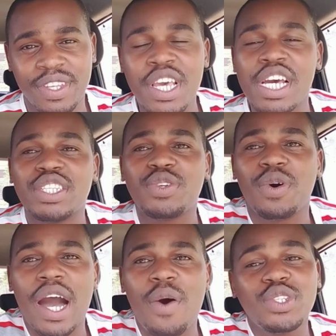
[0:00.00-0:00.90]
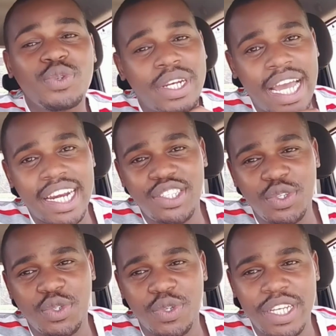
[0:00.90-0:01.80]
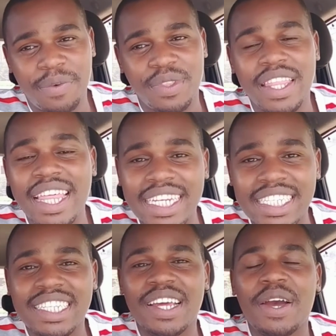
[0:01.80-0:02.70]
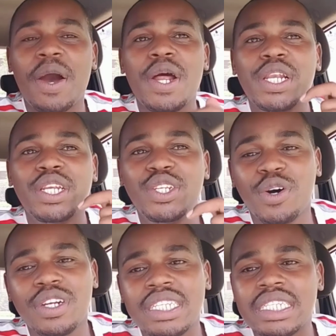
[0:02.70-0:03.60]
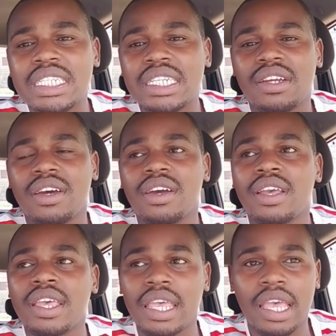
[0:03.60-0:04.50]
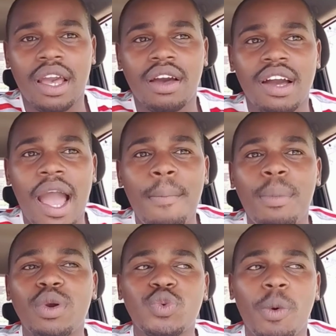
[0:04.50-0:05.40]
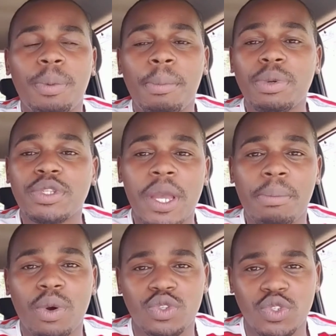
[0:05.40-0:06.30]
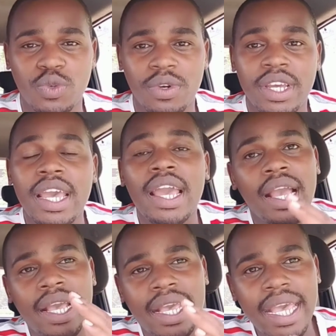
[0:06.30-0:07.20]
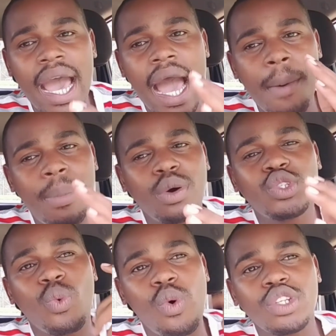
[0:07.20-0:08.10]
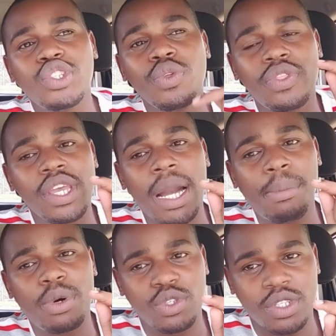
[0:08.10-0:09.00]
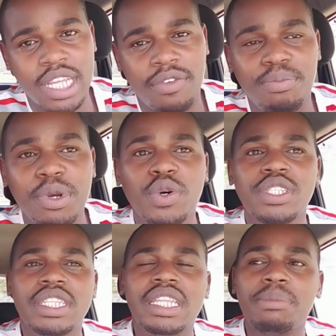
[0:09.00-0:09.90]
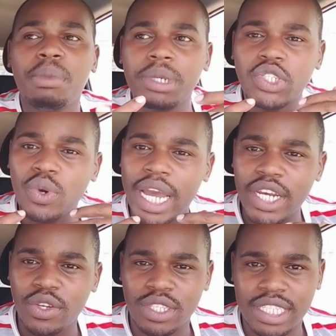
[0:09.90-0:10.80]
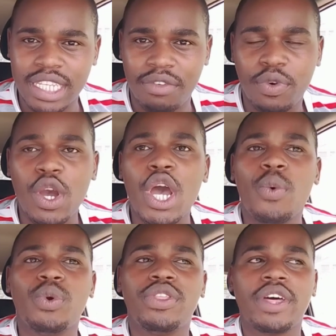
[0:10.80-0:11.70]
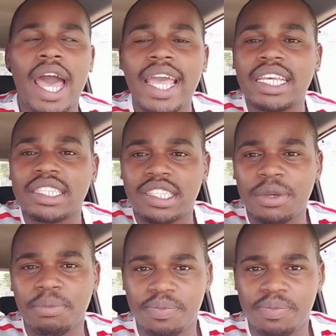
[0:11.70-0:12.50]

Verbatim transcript: so i want to encourage you today that don't care about what people say about you care about what you think about yourself because the moment you carry yourself with high esteem